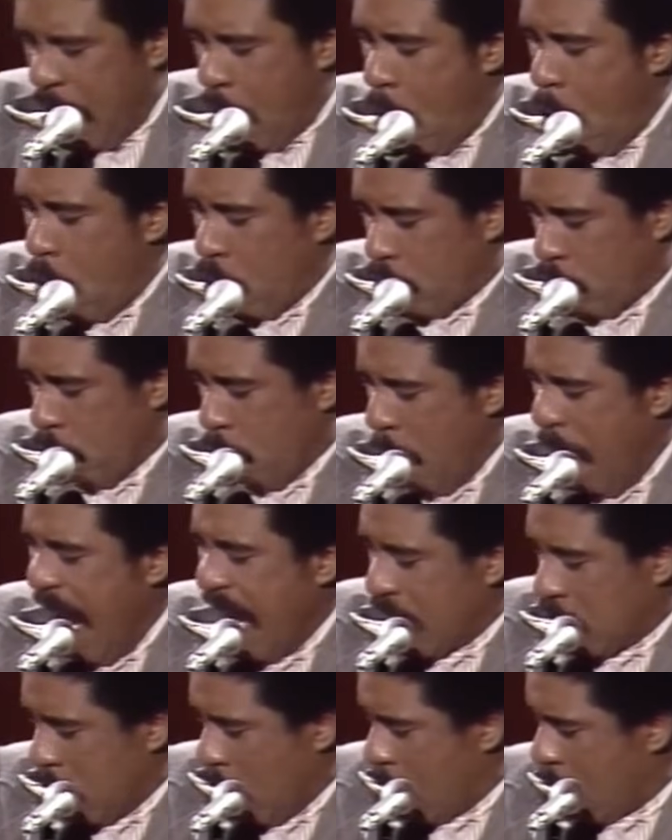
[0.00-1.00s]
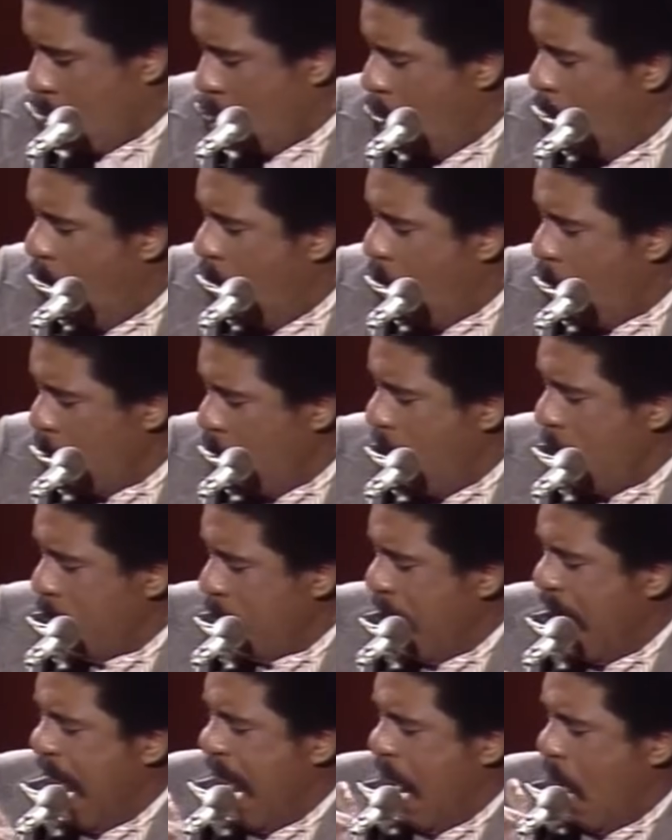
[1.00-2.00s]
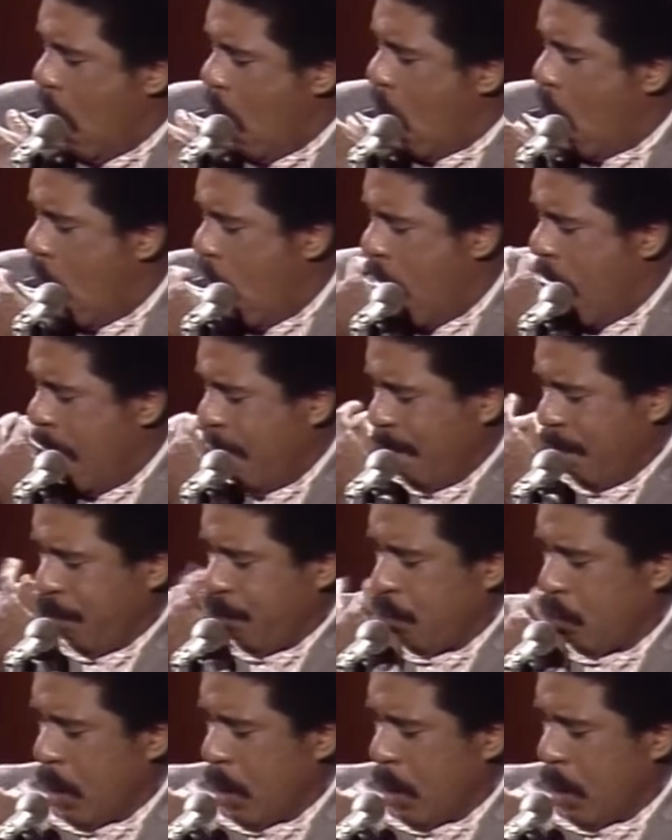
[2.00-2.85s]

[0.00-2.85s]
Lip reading: old tarantula crawled up my arm,